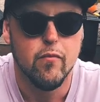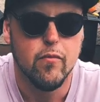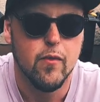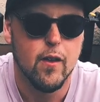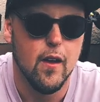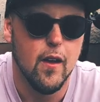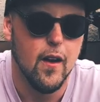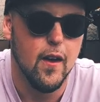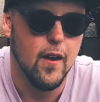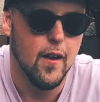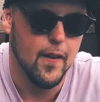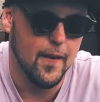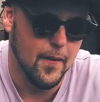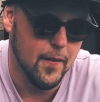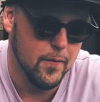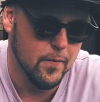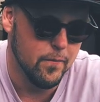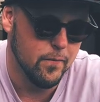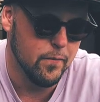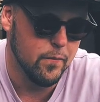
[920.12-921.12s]

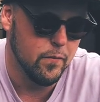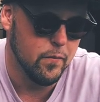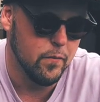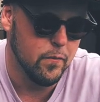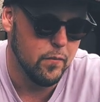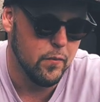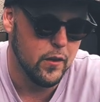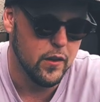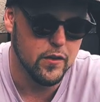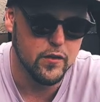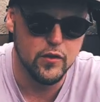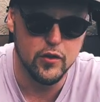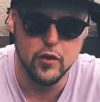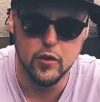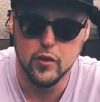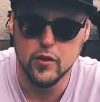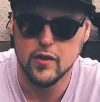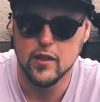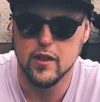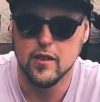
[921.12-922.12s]
Um, this
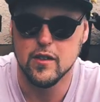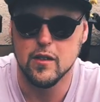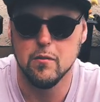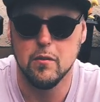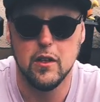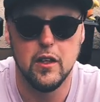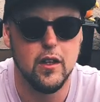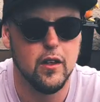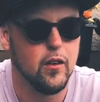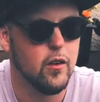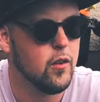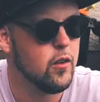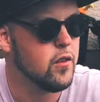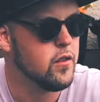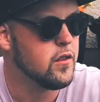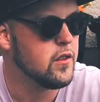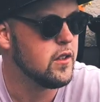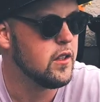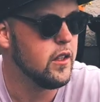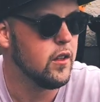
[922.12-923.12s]
dude says to me, he
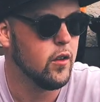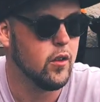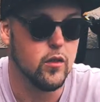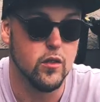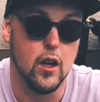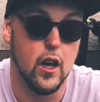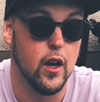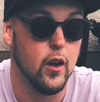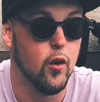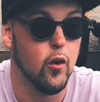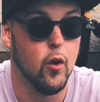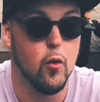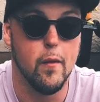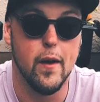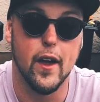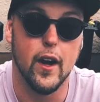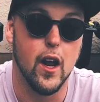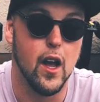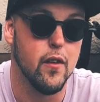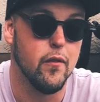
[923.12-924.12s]
goes, he goes, I don't know,
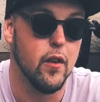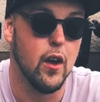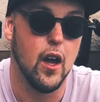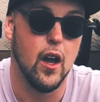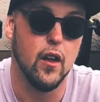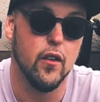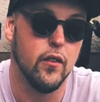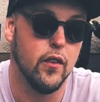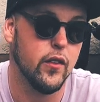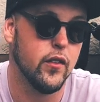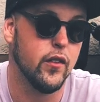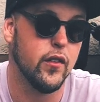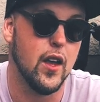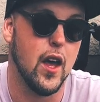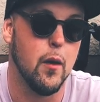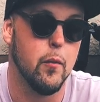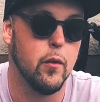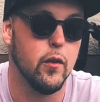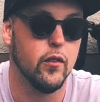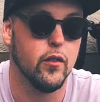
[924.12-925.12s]
man. I've, I, this has
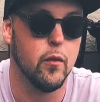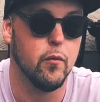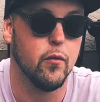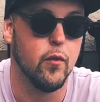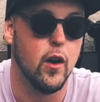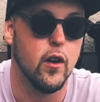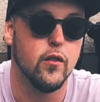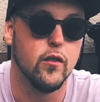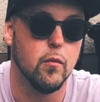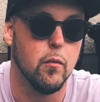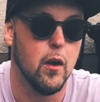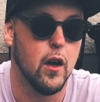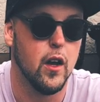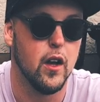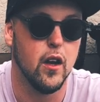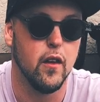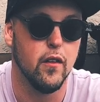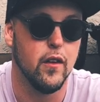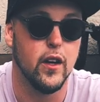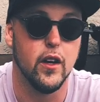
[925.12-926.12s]
happened to some friends of mine,
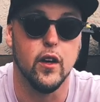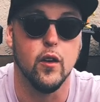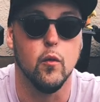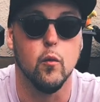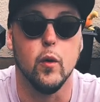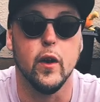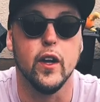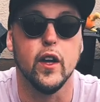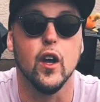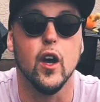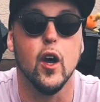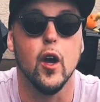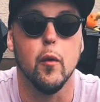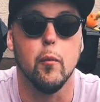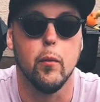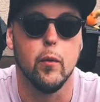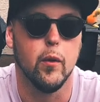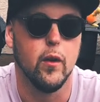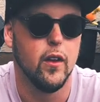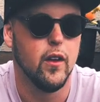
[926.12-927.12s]
and they didn't wake up
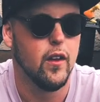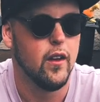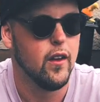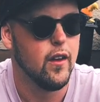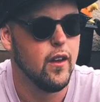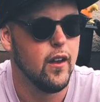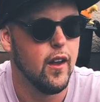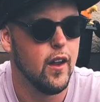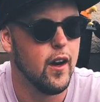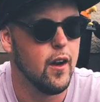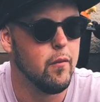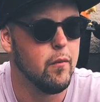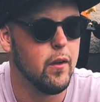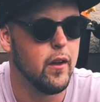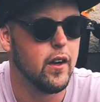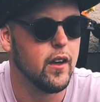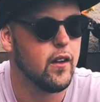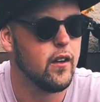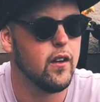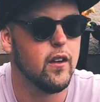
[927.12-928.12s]
and I'm
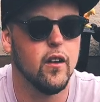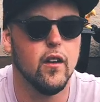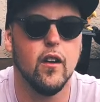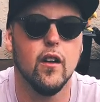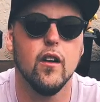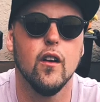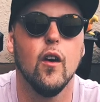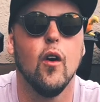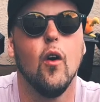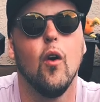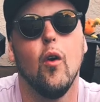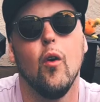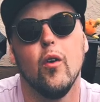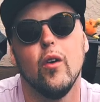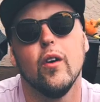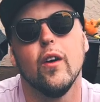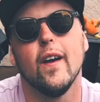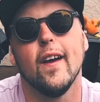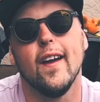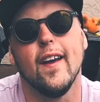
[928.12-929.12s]
like, oh
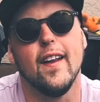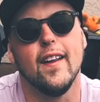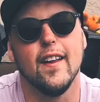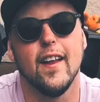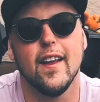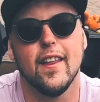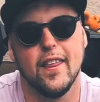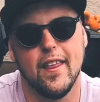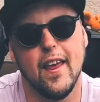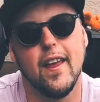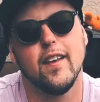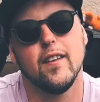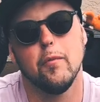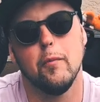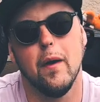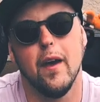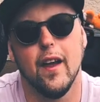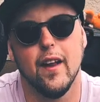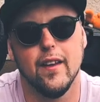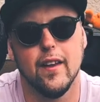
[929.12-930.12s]
great, like thanks
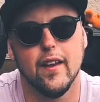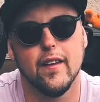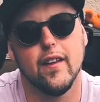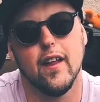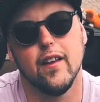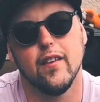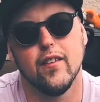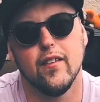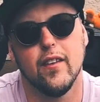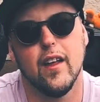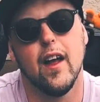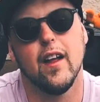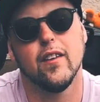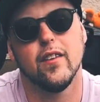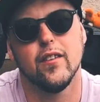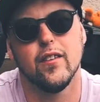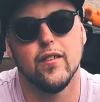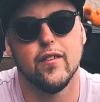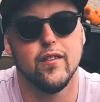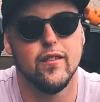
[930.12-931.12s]
man, like that's
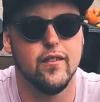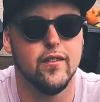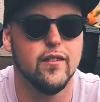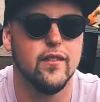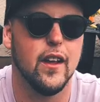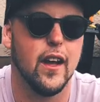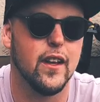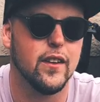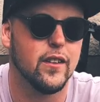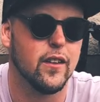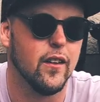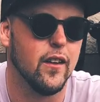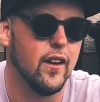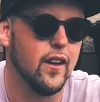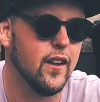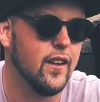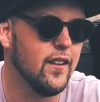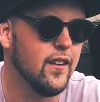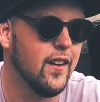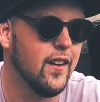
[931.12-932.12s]
that's that's great.